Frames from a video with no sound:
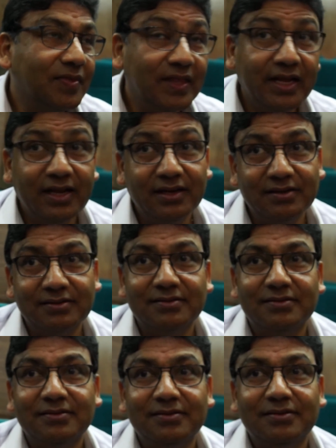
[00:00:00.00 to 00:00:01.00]
then
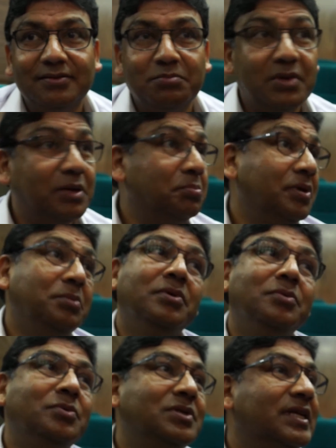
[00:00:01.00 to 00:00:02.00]
my
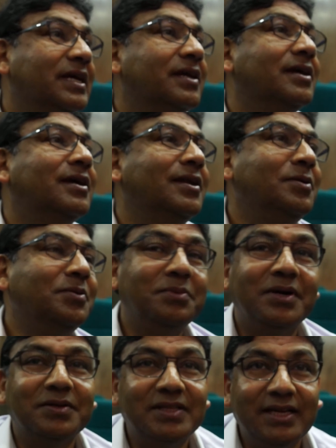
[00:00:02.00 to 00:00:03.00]
people would take a clue
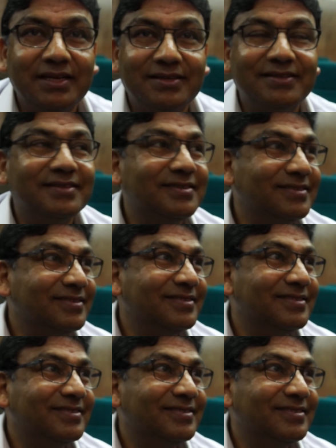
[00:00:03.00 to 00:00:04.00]
about that.
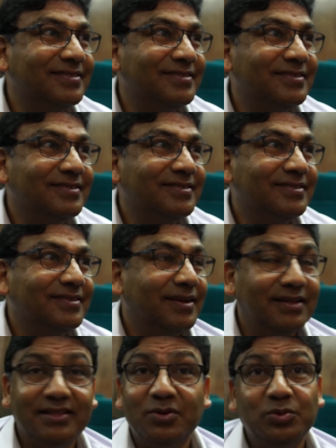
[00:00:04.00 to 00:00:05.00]

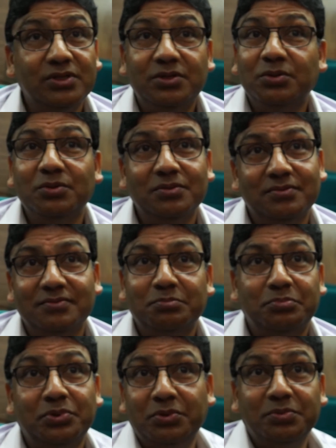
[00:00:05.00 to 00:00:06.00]
And they would do
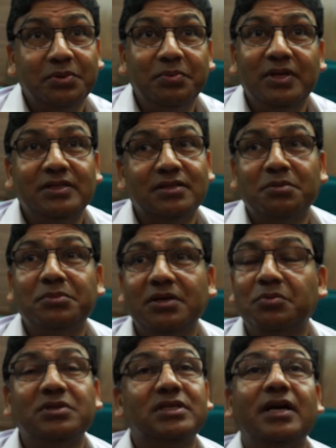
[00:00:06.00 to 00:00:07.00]
probably
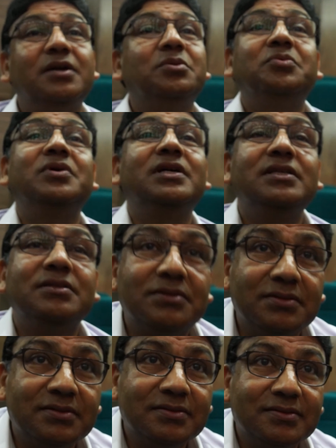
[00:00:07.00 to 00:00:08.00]
something which I don't want to.